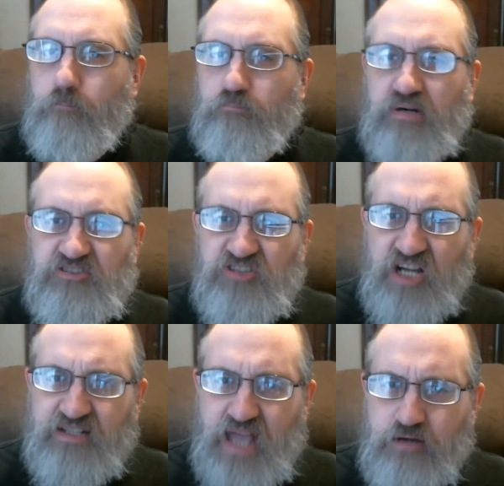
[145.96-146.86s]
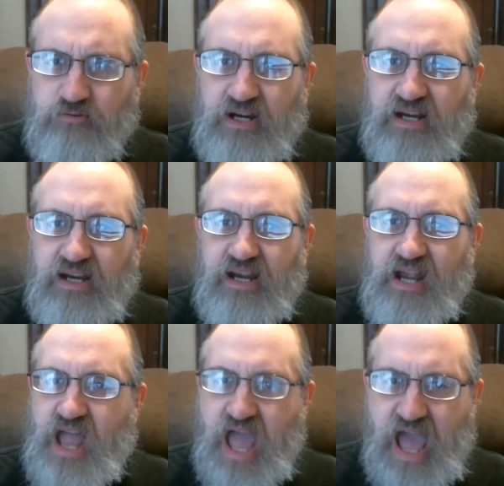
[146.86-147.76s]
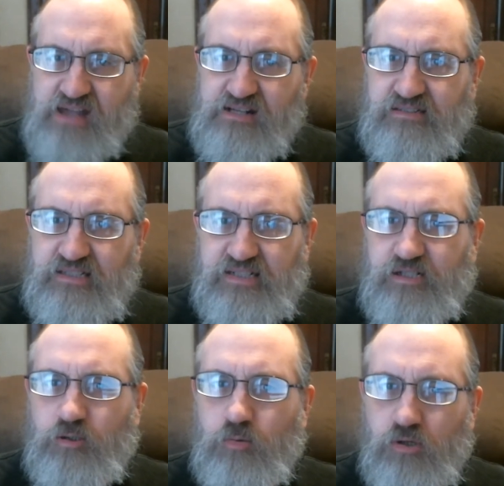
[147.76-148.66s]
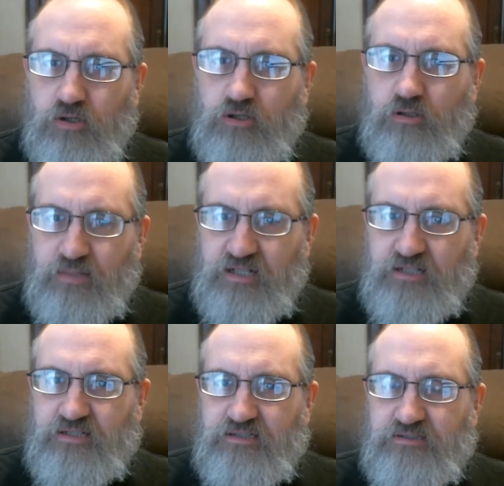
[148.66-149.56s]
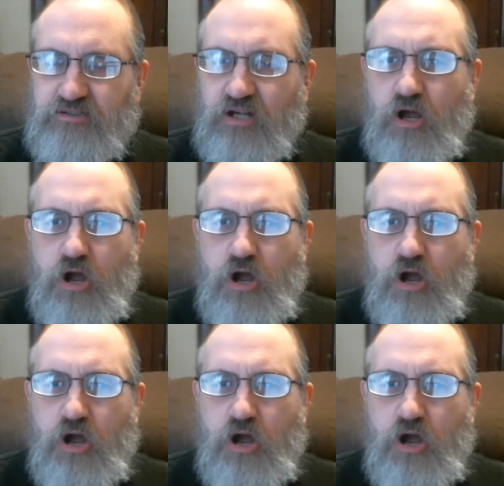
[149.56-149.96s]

But John Henry had a little woman.